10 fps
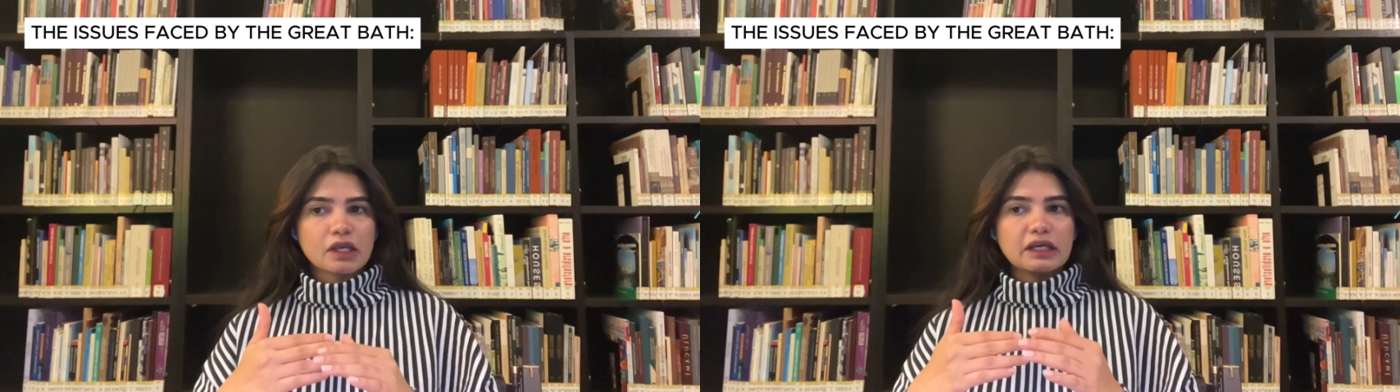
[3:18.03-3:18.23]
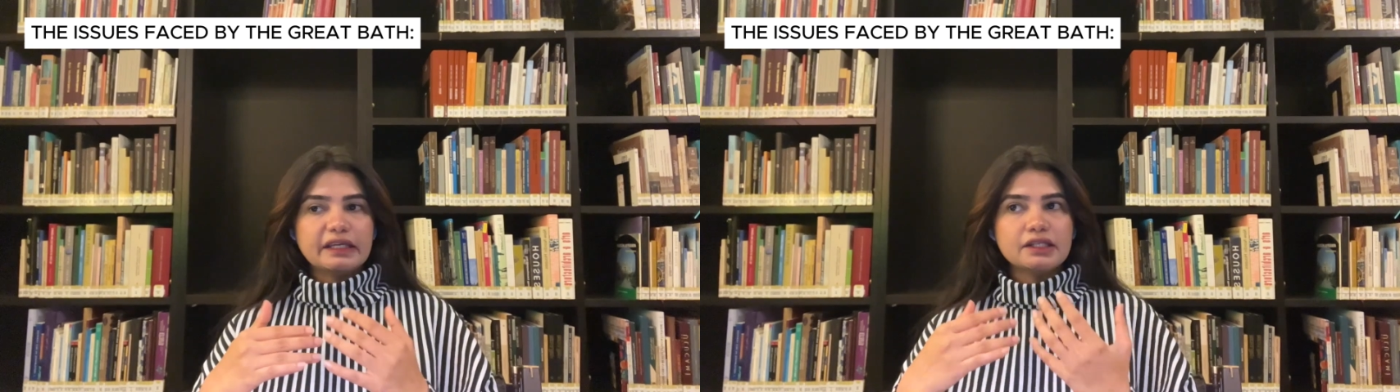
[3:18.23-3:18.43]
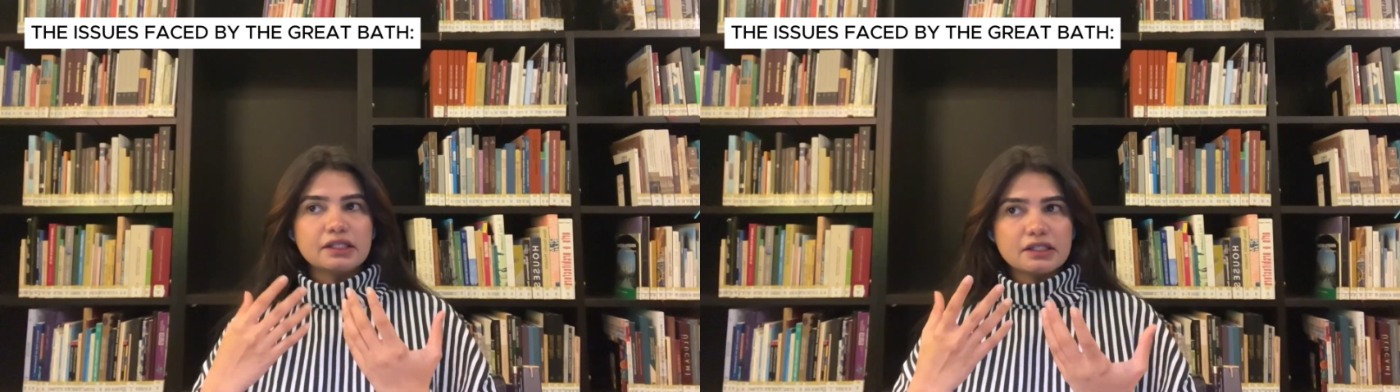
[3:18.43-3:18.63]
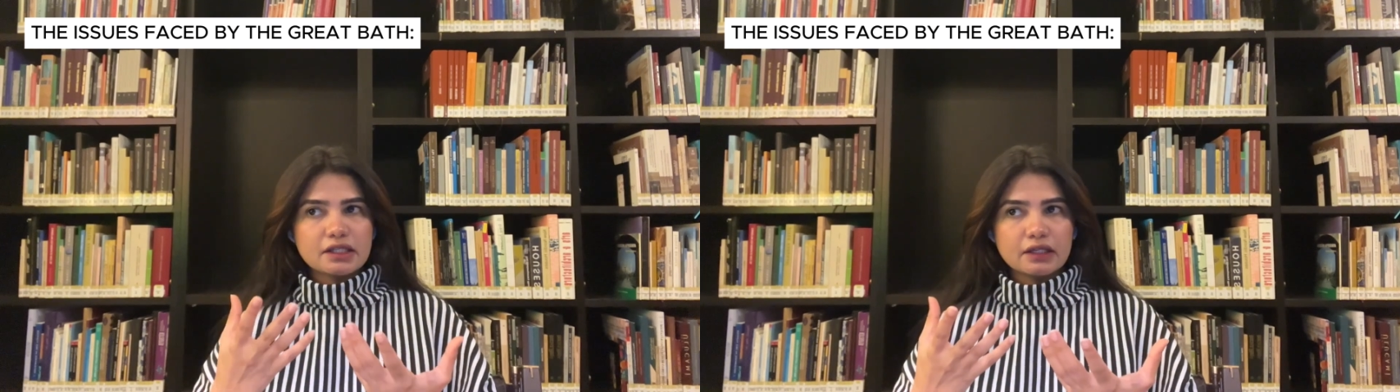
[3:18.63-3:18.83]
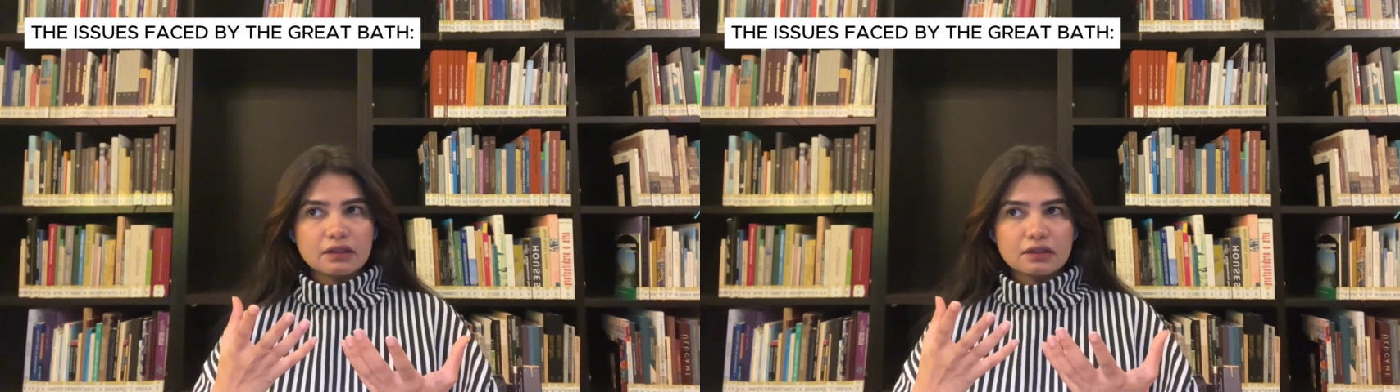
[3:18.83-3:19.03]
in
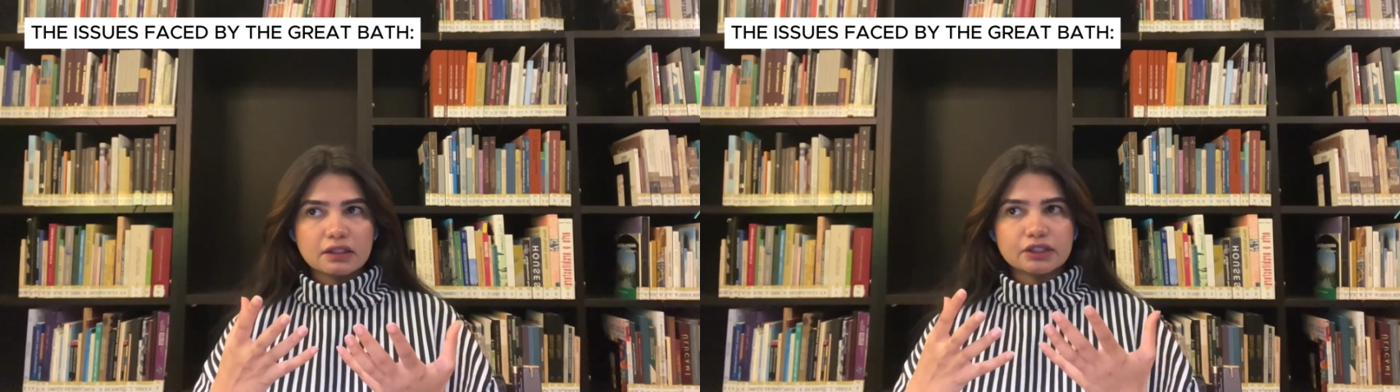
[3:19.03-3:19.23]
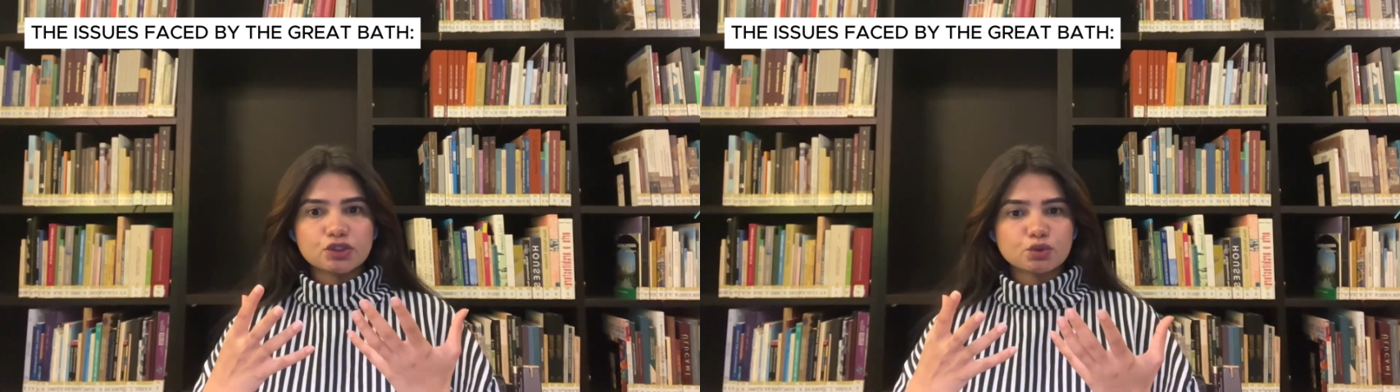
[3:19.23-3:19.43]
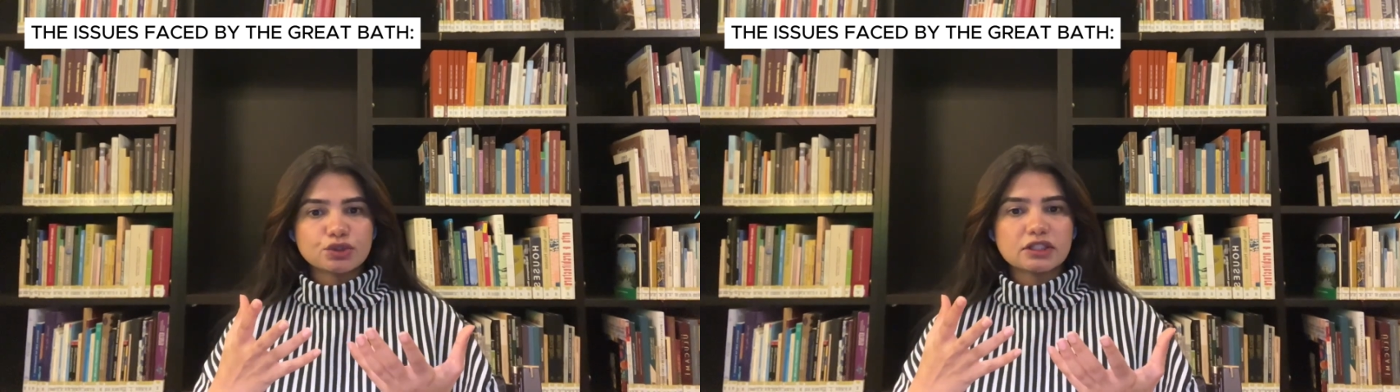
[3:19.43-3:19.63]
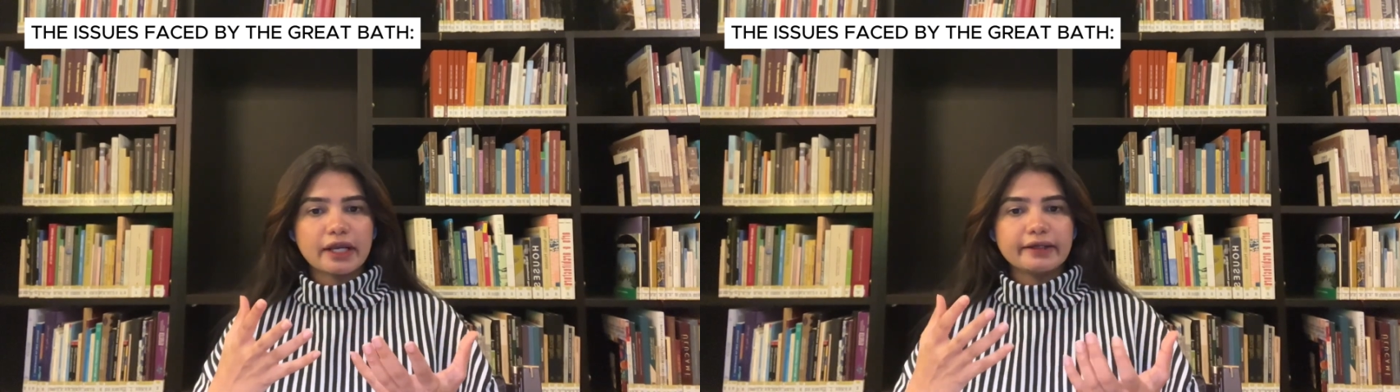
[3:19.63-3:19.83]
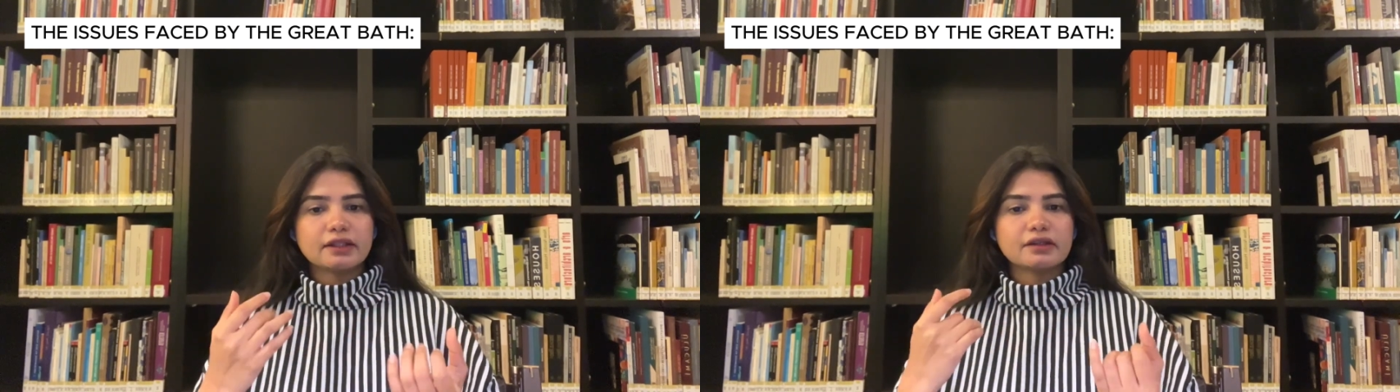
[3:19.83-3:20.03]
detail. The issues
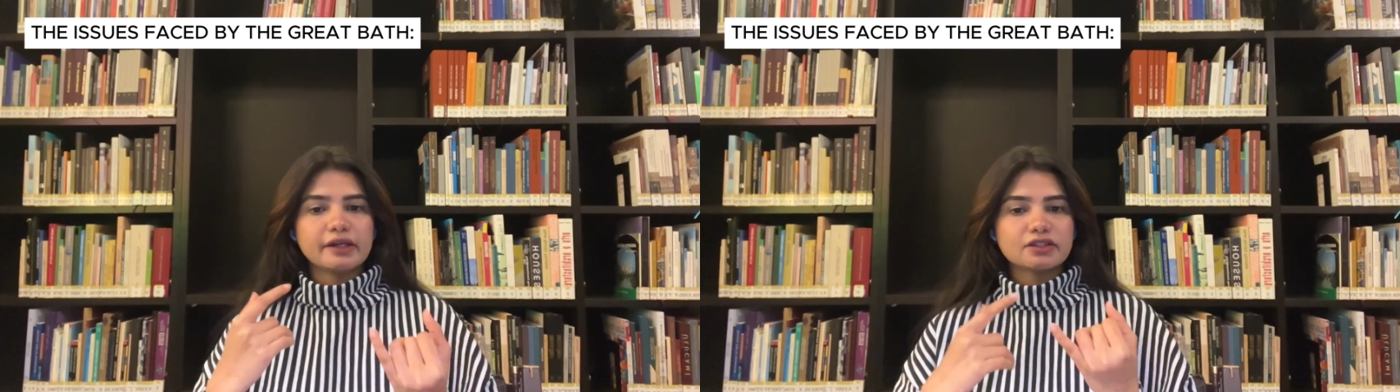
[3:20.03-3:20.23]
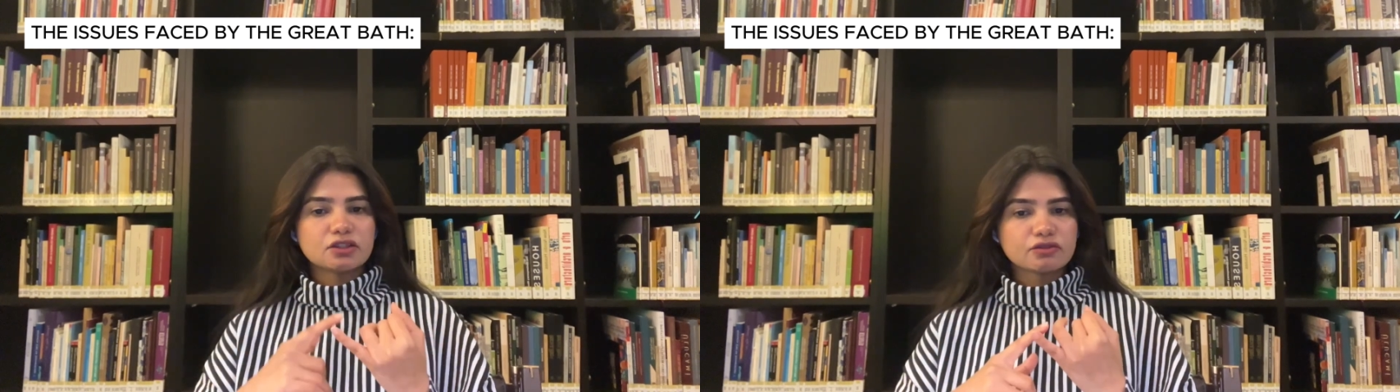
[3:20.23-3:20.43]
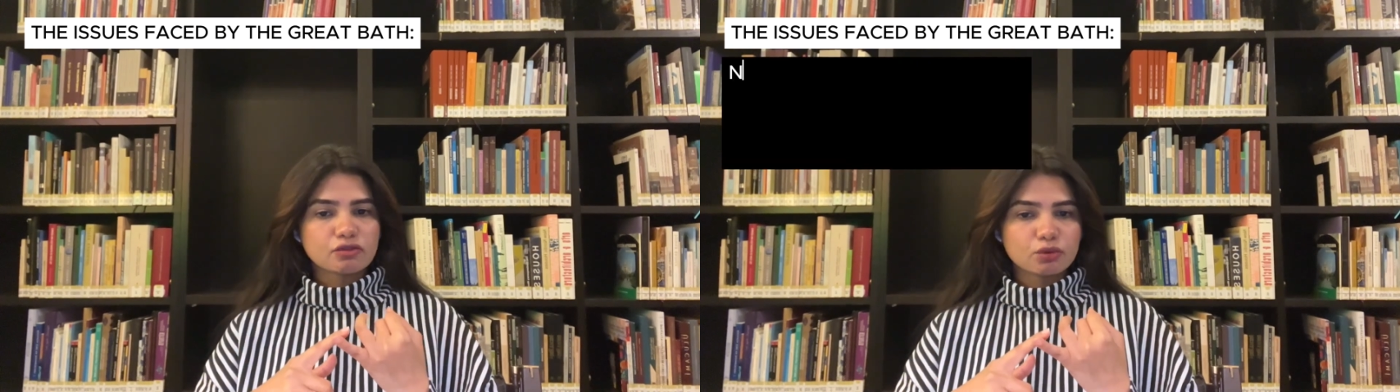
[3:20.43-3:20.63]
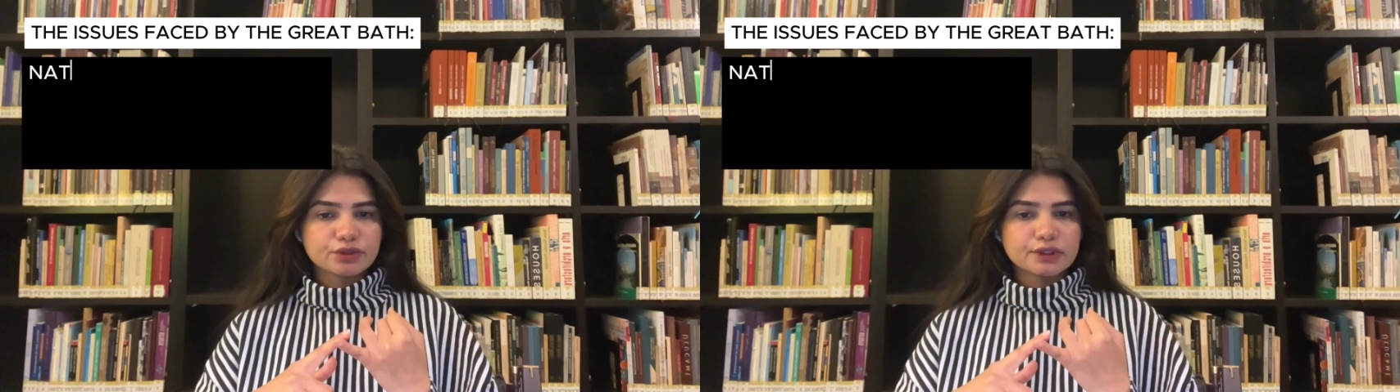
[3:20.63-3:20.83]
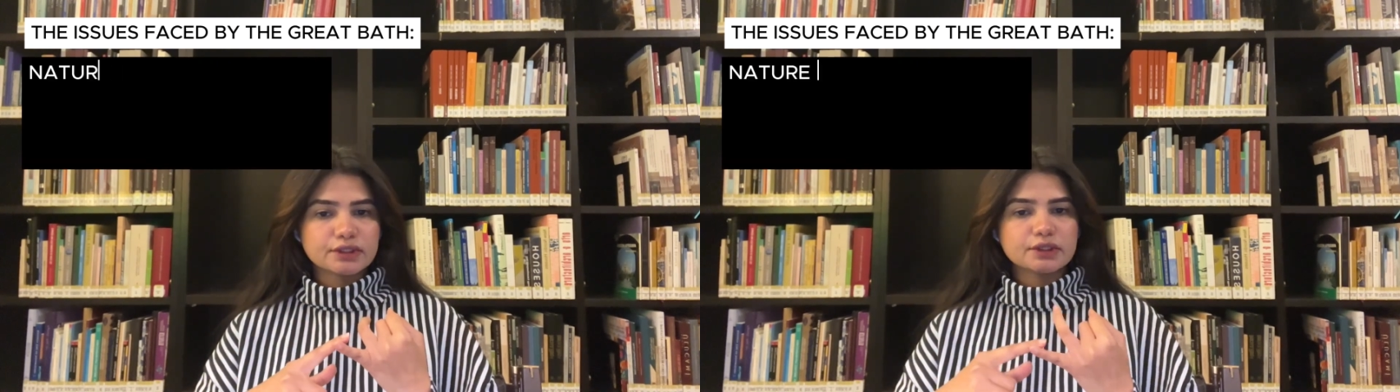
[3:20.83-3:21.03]
like the natural
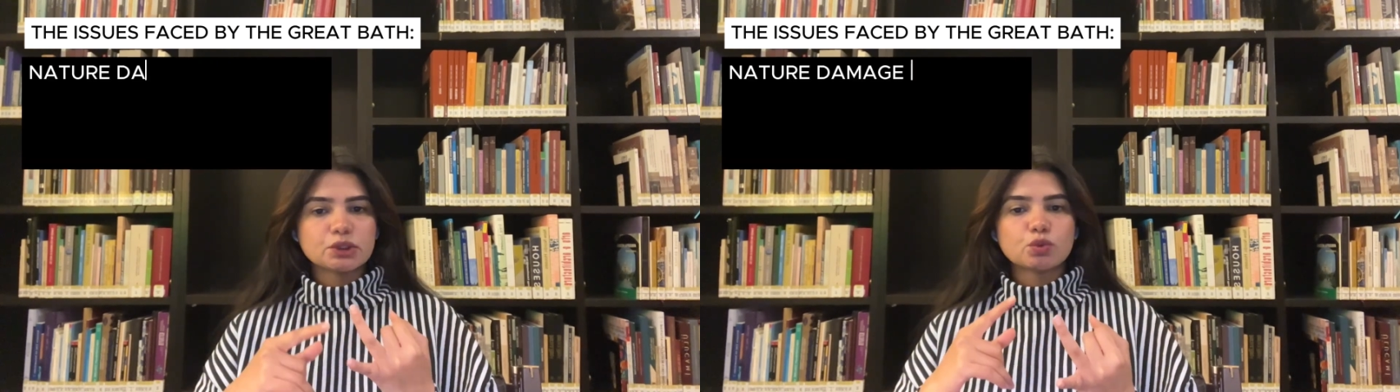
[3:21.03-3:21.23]
forces,